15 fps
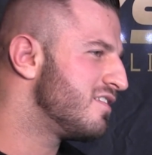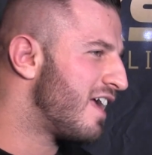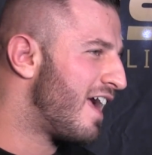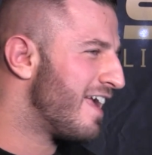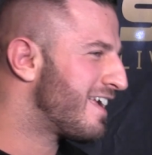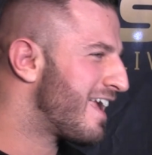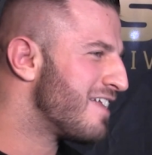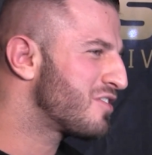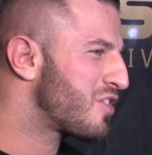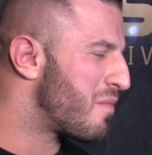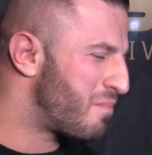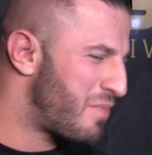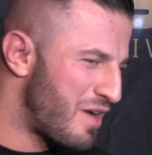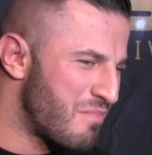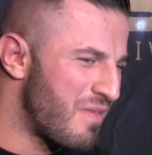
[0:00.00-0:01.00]
I can't
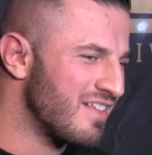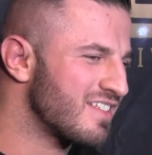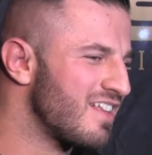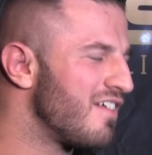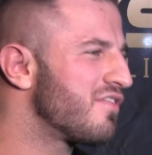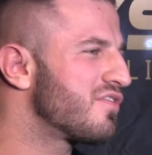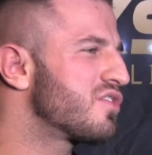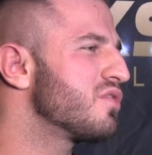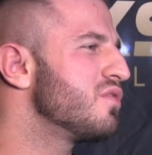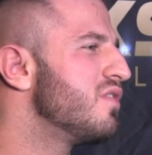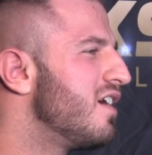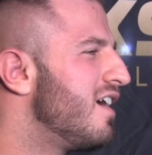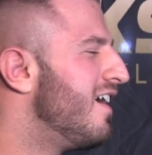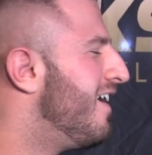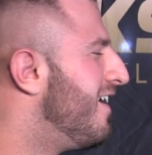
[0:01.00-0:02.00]
compare myself
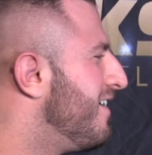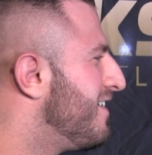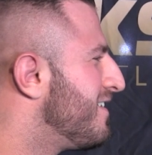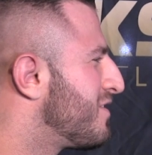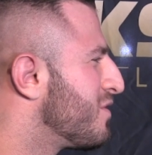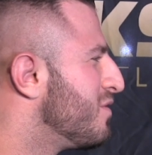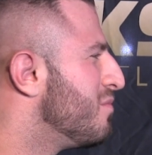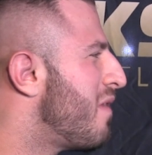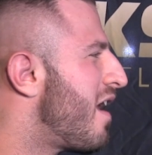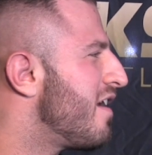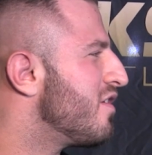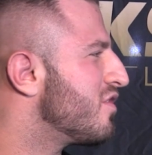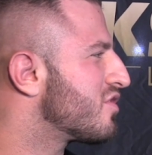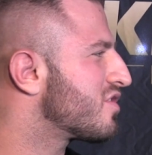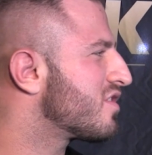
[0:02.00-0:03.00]
to
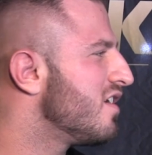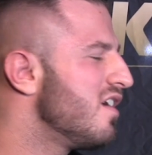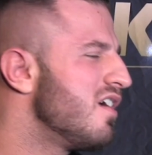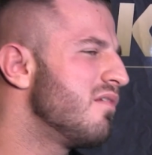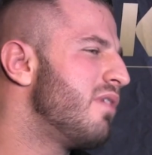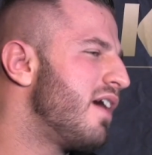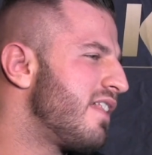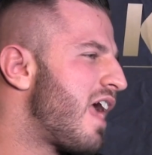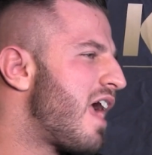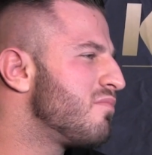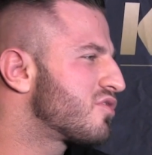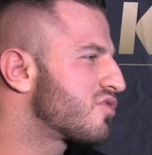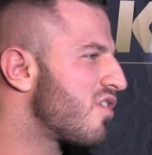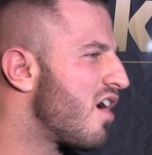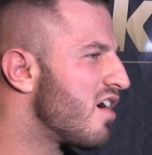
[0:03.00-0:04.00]
Mariusz, but I'm
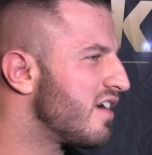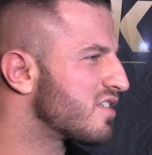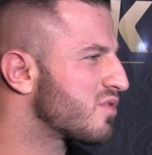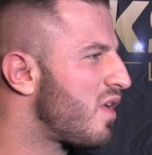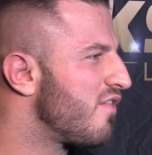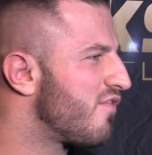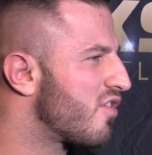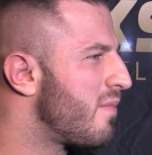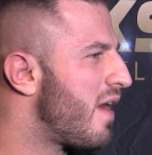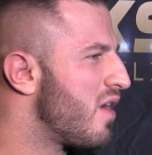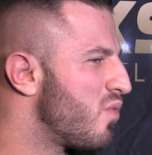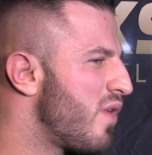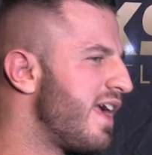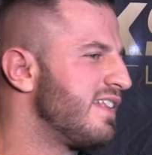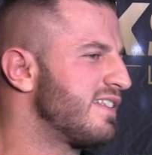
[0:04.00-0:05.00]
strong as well for my
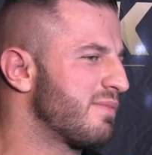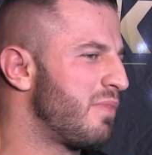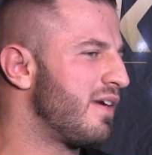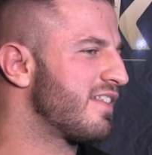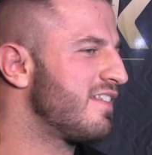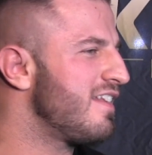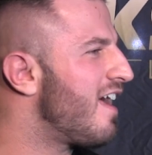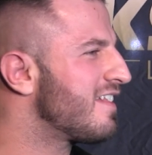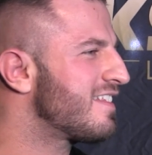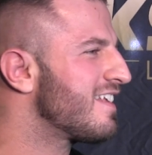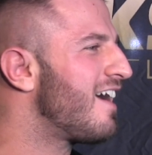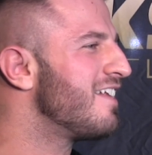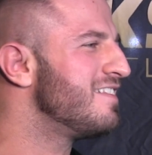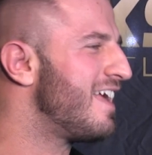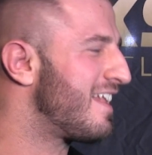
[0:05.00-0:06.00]
weight, but not
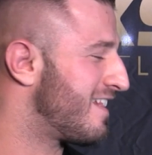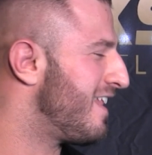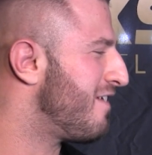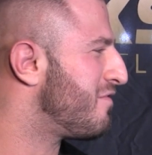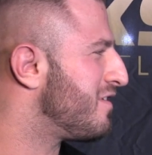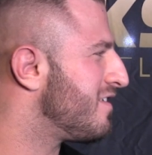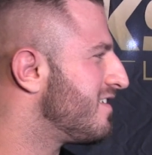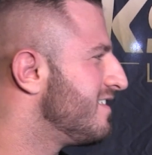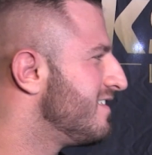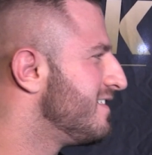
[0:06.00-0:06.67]
on that level.